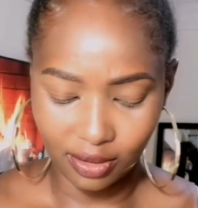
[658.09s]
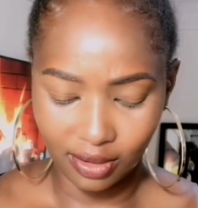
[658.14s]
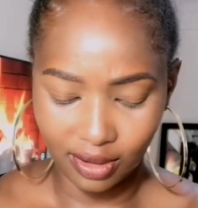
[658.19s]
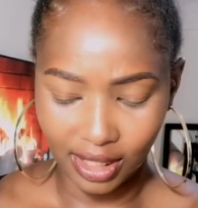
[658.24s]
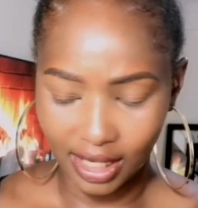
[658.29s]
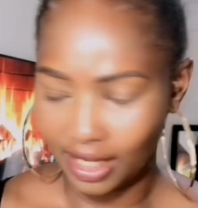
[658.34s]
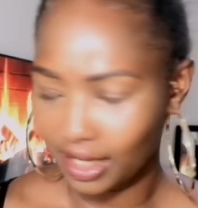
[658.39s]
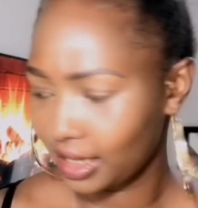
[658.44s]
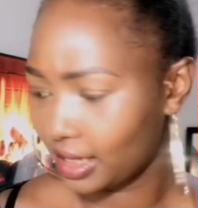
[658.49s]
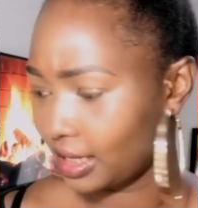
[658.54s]

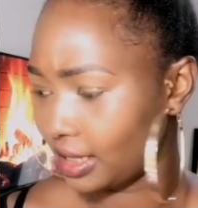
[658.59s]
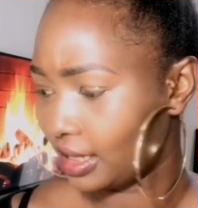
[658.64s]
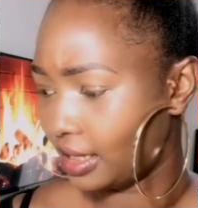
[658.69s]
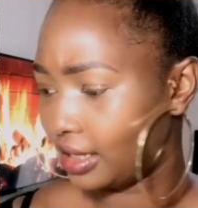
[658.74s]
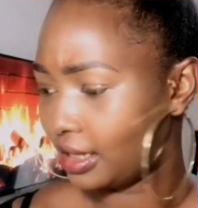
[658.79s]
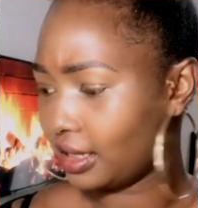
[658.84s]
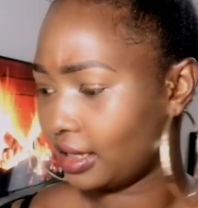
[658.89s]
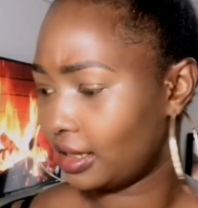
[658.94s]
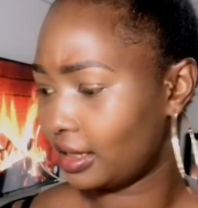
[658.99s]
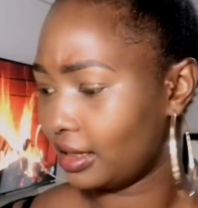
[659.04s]
like,
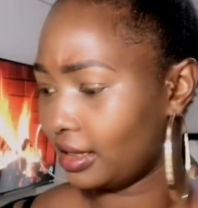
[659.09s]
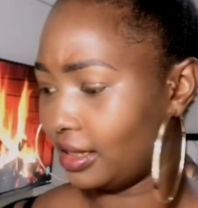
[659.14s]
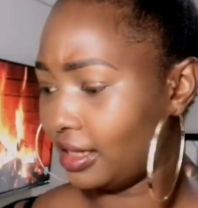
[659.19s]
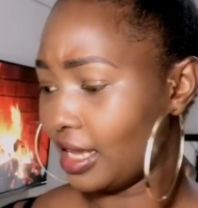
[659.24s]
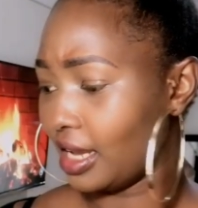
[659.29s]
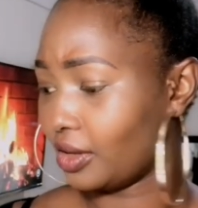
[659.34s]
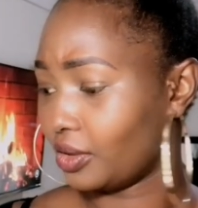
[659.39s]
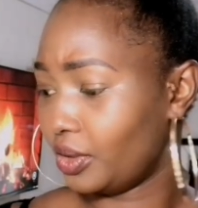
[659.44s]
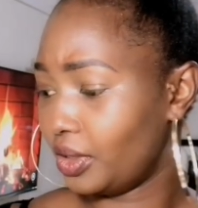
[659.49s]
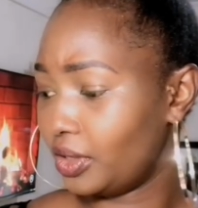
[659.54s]

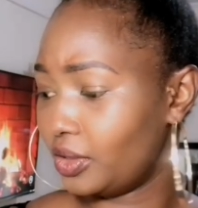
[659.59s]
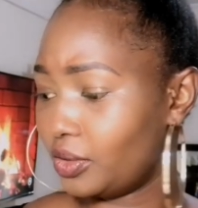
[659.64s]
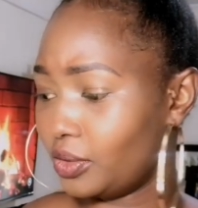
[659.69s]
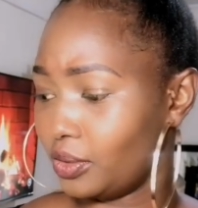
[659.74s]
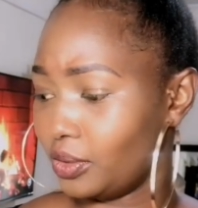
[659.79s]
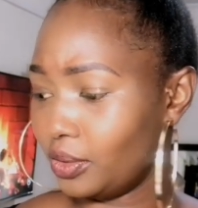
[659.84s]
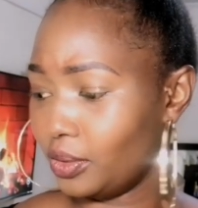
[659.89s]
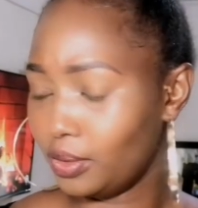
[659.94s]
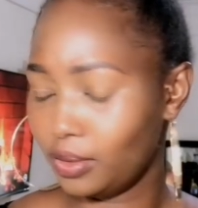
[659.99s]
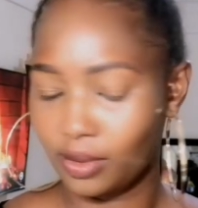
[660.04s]
they're going
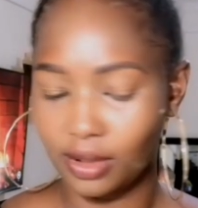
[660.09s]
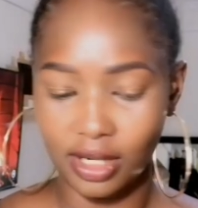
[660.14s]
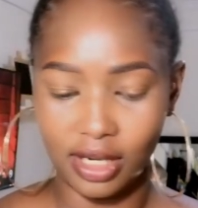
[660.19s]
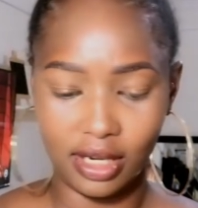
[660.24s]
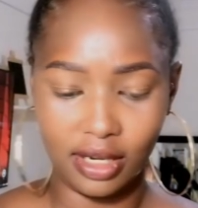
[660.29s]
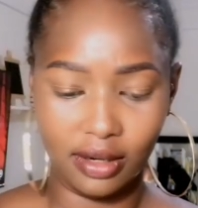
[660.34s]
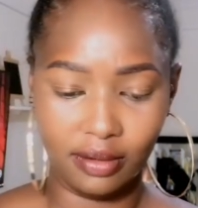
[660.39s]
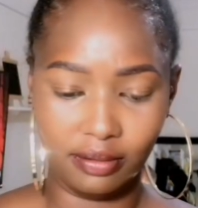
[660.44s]
to